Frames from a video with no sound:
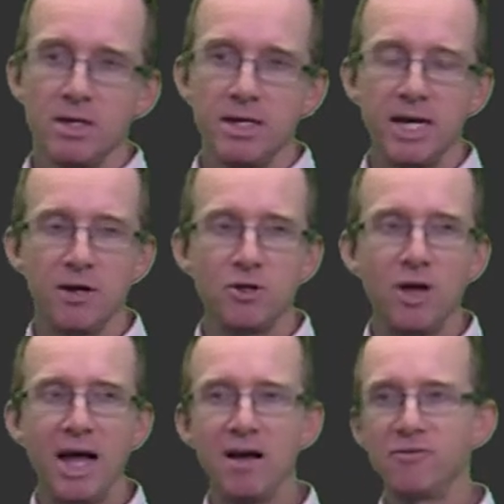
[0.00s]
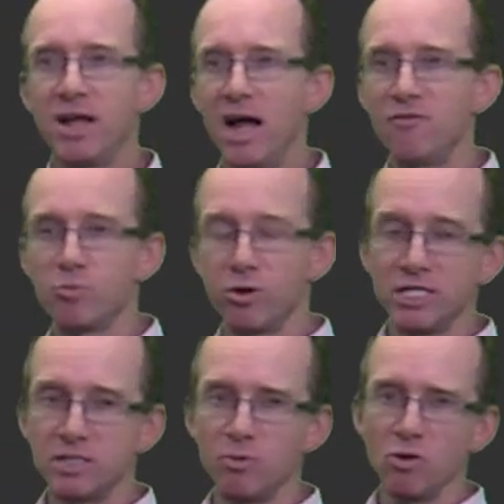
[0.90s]
Now, you have to have a
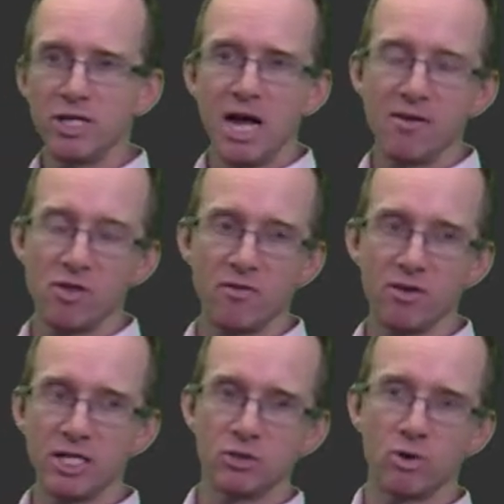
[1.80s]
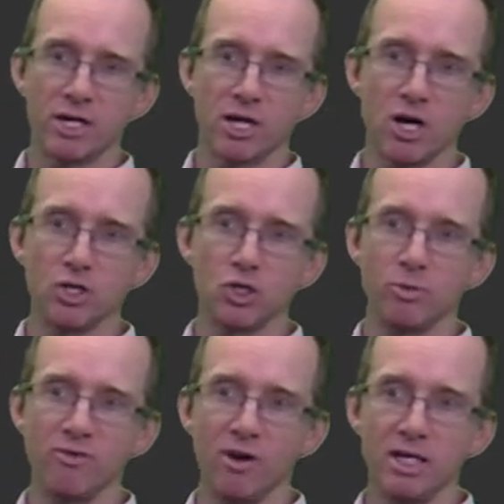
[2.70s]
principal and you have to have at least 1
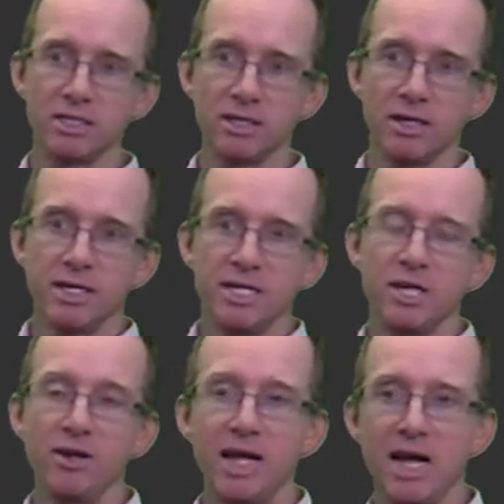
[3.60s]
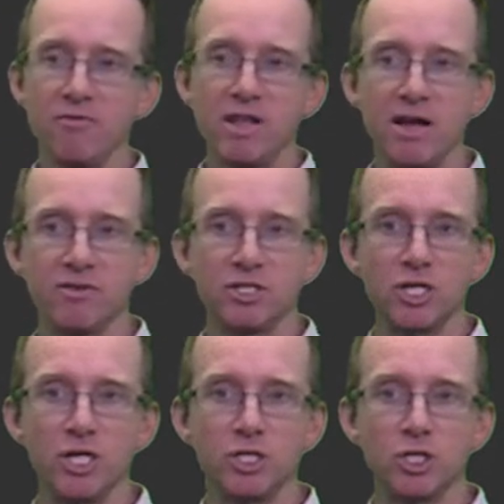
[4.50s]
co-supervisor. You don't have to have an
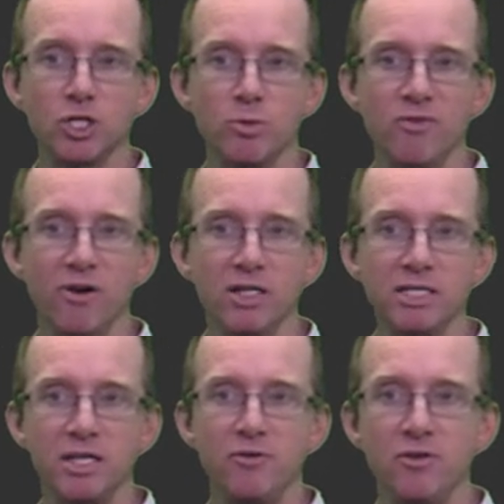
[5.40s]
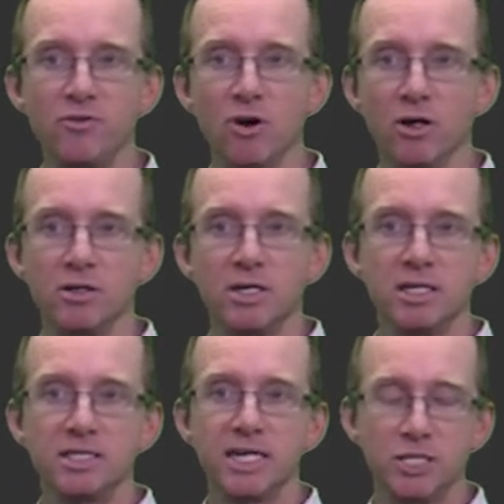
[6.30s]
associate supervisor if you've got,
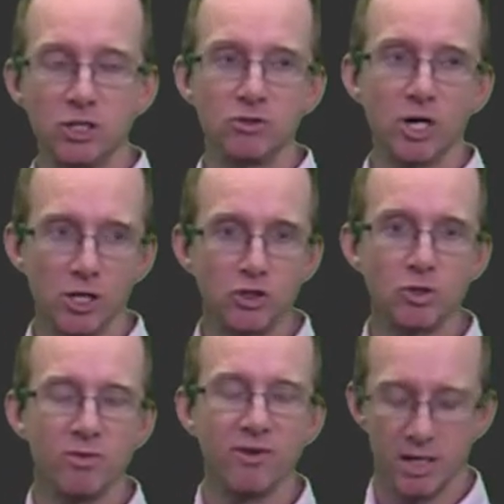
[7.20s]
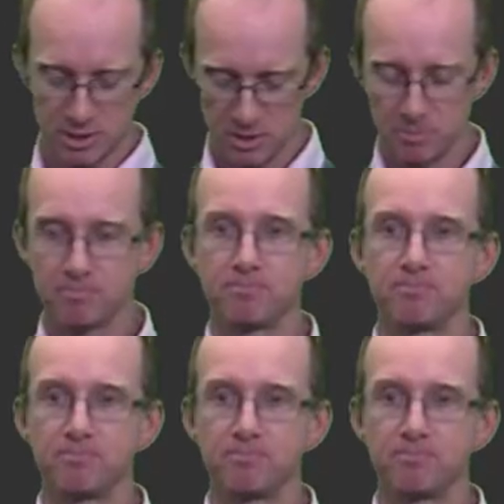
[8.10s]
say, 2 co-supervisors.